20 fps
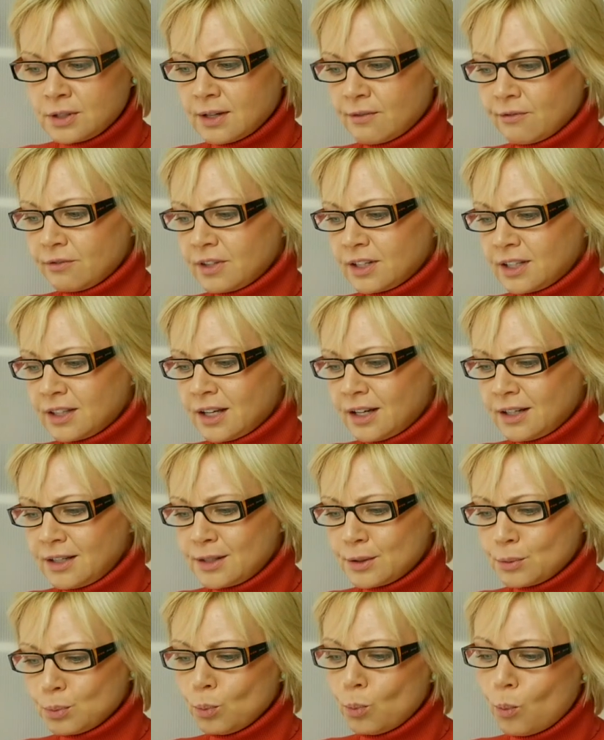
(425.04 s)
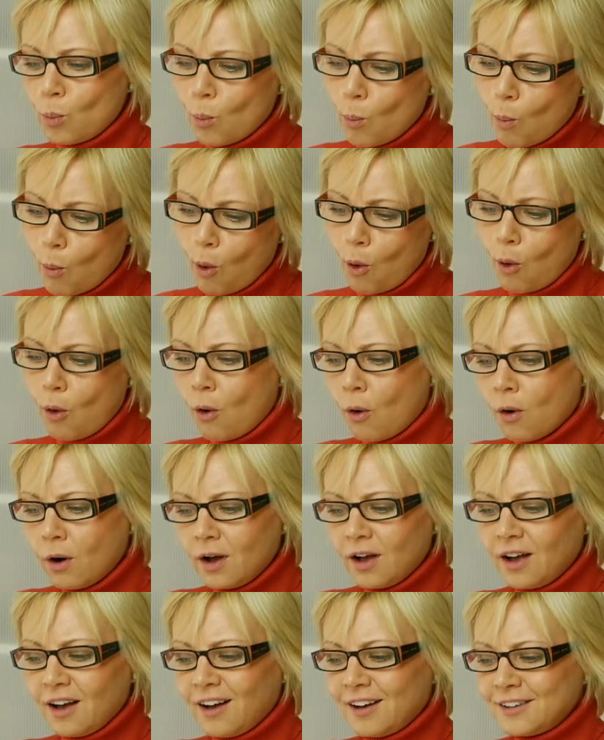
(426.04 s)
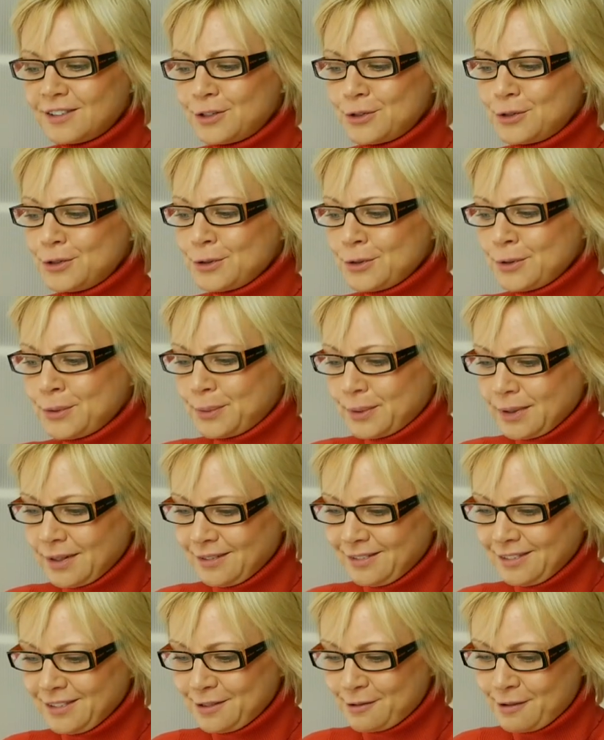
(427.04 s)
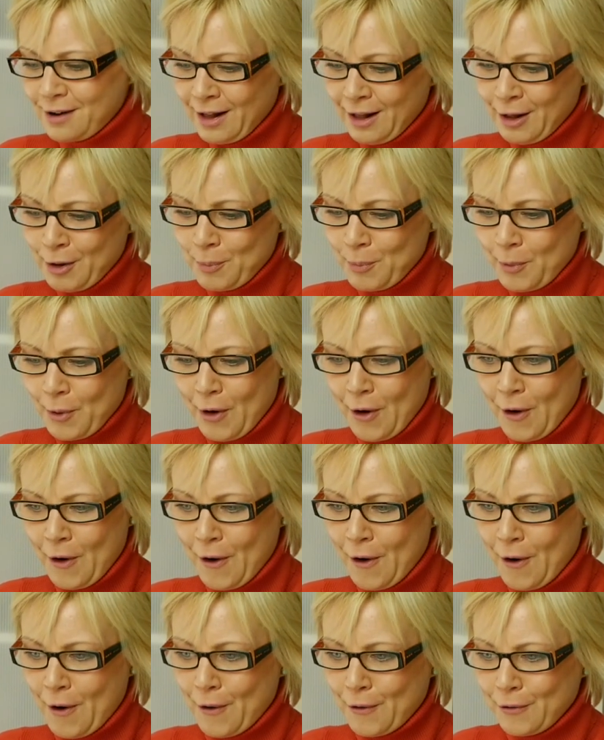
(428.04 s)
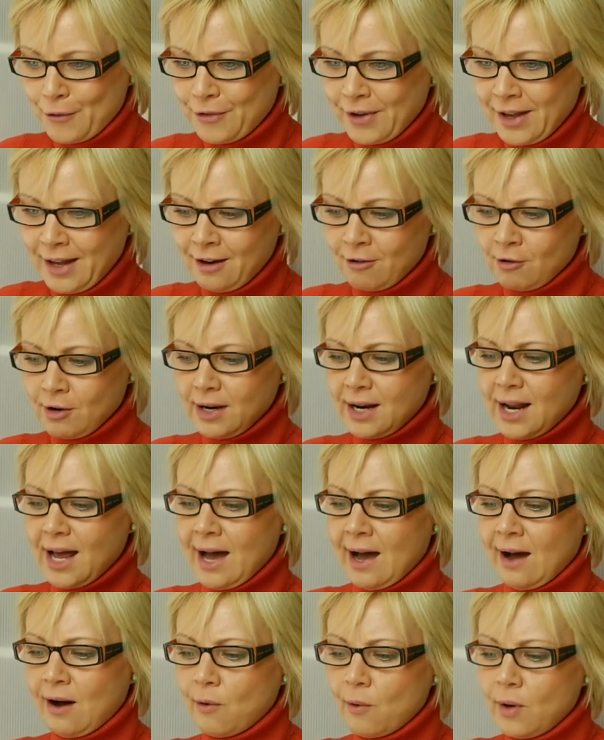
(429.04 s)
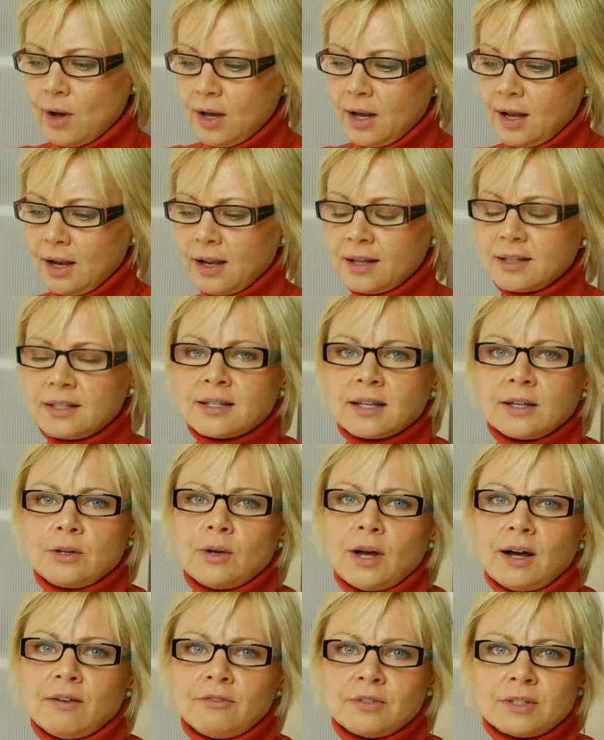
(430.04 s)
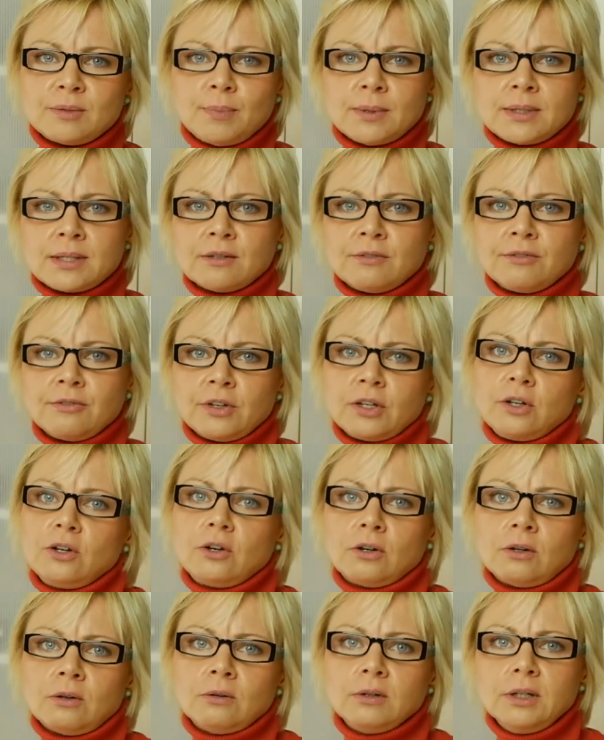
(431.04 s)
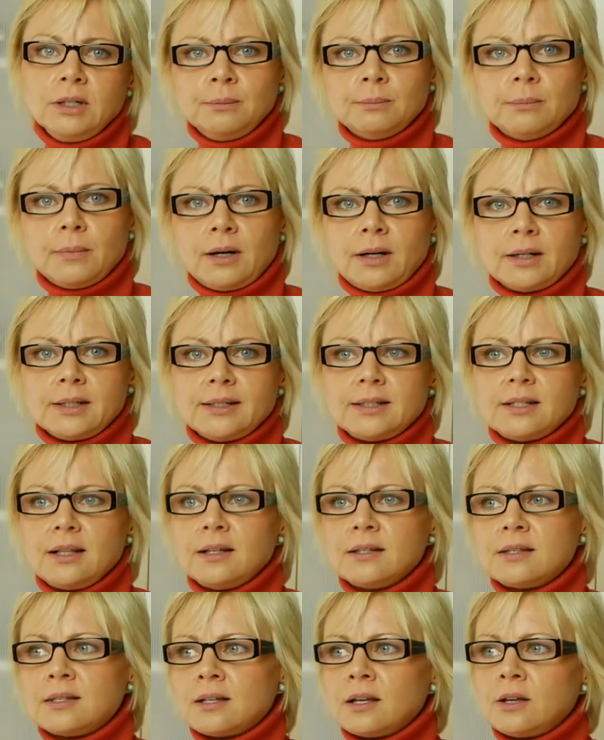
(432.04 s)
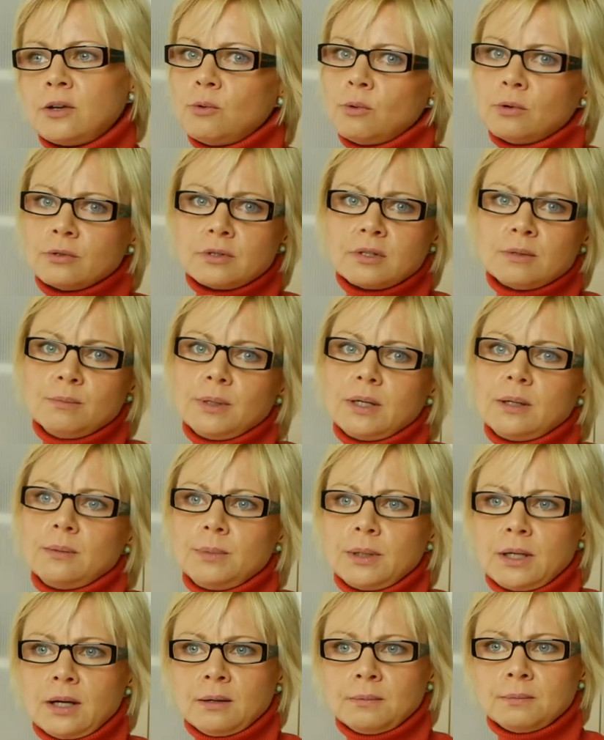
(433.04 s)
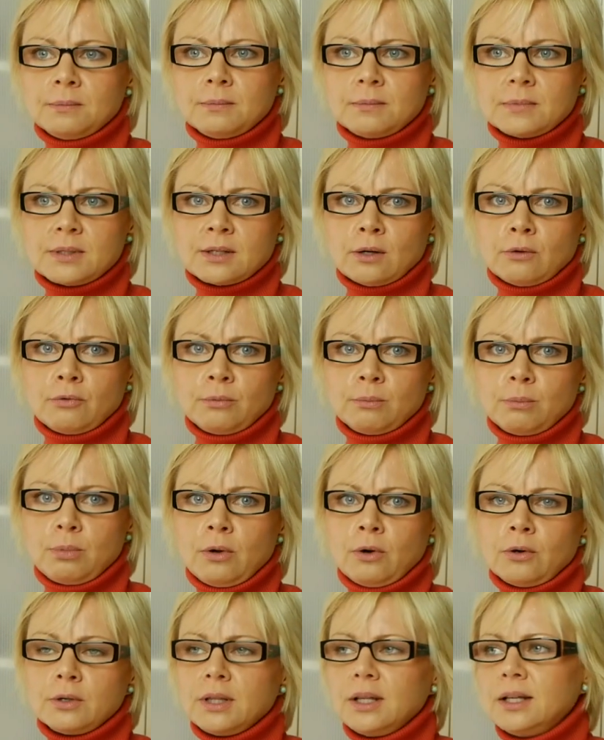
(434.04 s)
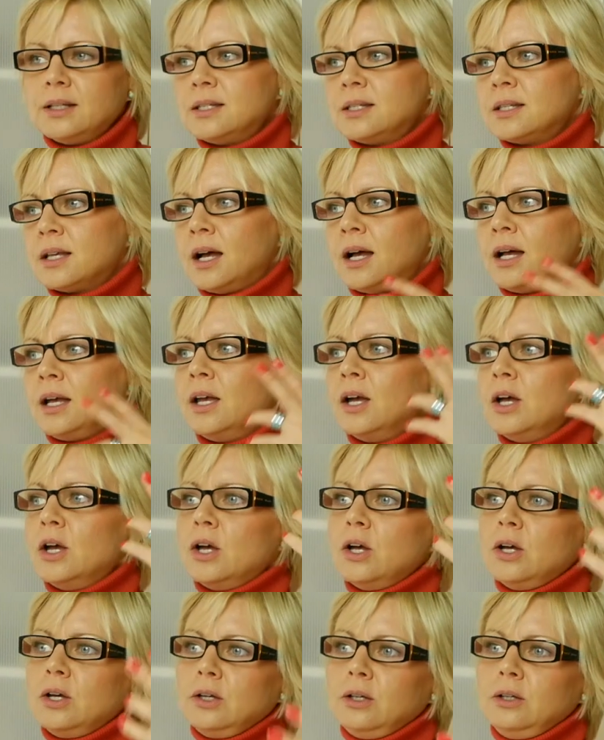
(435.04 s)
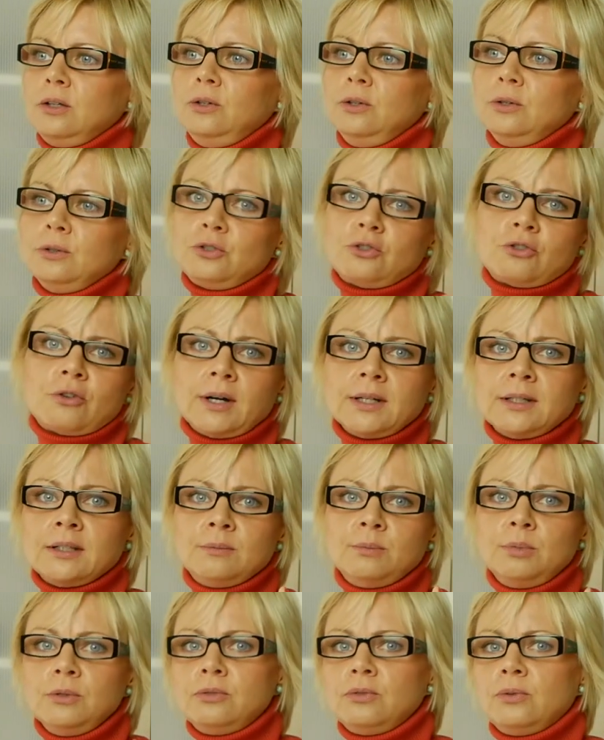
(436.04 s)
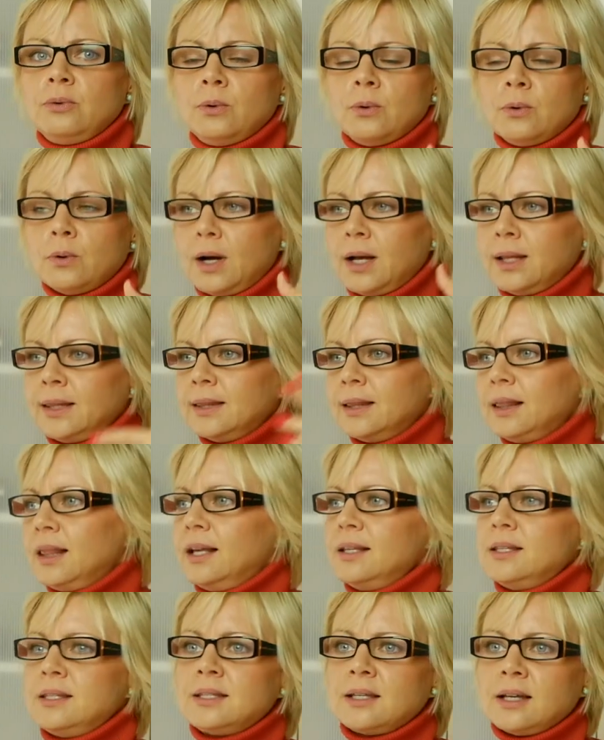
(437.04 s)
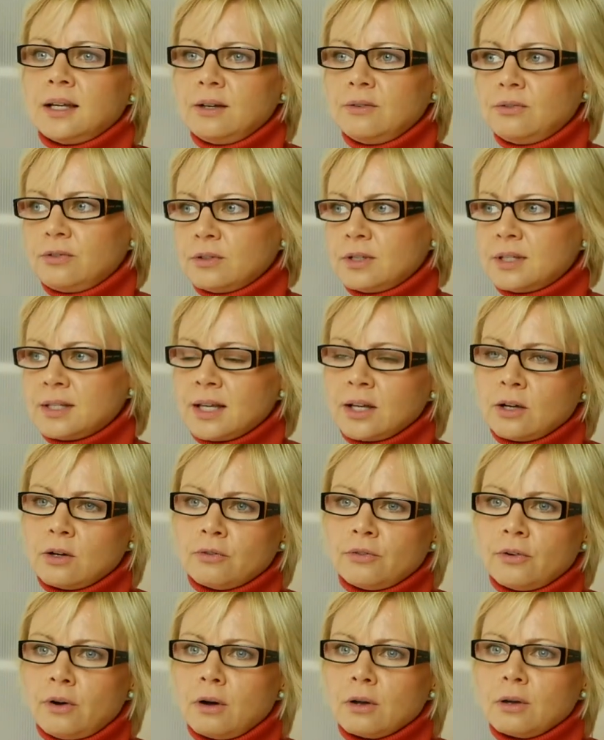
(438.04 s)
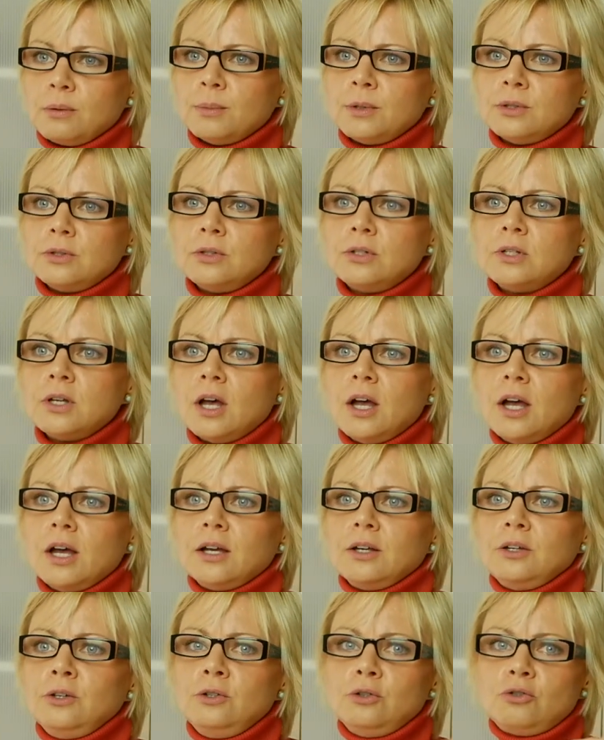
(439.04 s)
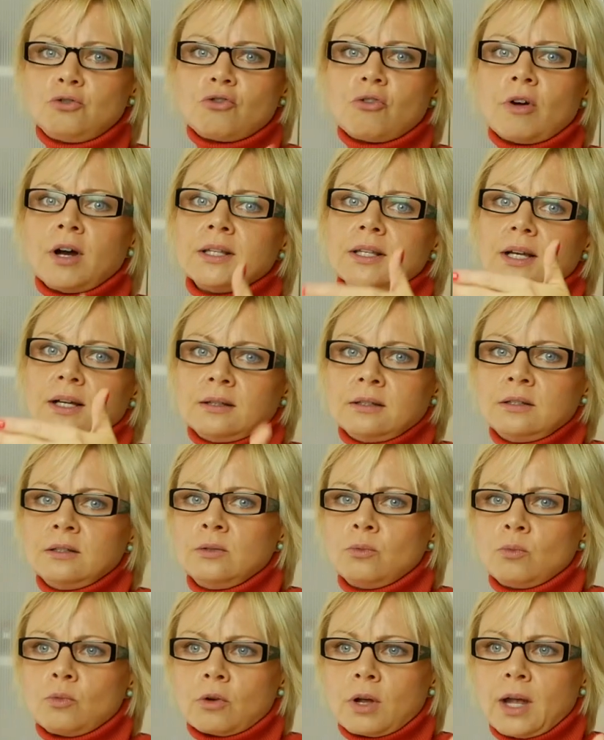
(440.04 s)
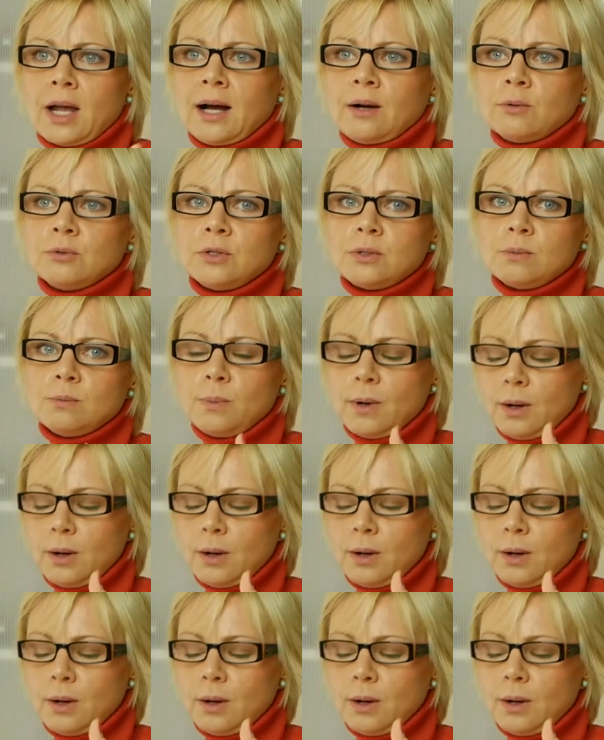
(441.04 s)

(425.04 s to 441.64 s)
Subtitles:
something that it's more to do with the realm of here and now, let's say you have a specific goal in mind. Let's say you want to become self-employed. Let's say you tried it before, and let's say for the sake of argument you tried and didn't work out.